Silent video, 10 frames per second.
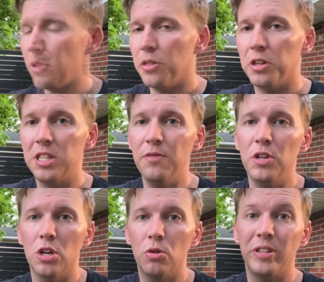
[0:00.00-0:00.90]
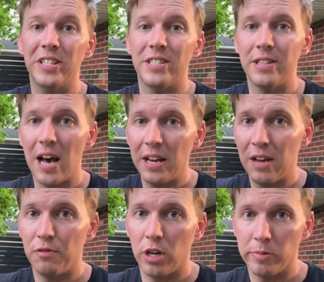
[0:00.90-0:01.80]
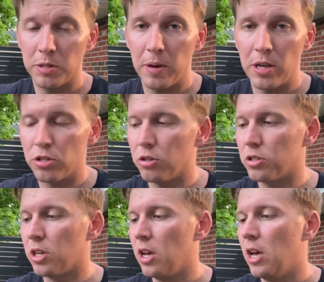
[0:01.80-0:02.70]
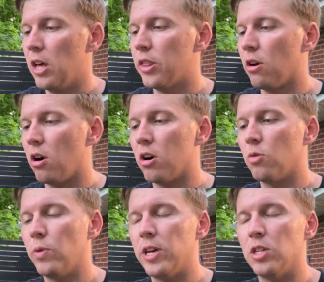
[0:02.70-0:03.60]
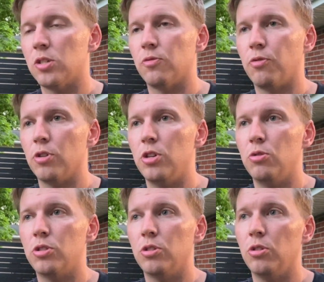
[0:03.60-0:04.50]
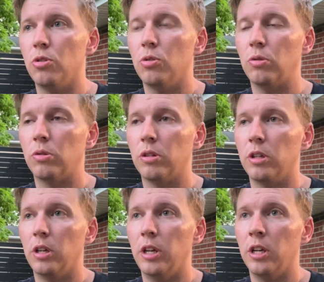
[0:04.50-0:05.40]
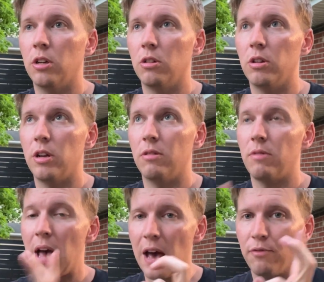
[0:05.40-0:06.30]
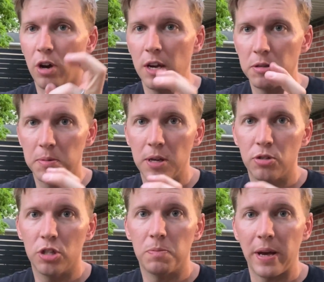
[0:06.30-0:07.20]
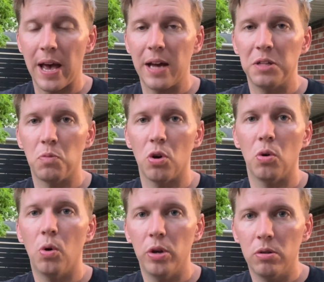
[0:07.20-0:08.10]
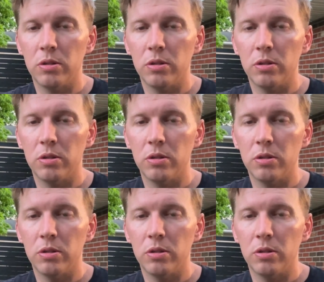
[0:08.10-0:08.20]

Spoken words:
The DVO does not have volume spacers. There are ways for you to add volume spacers by adding more oil.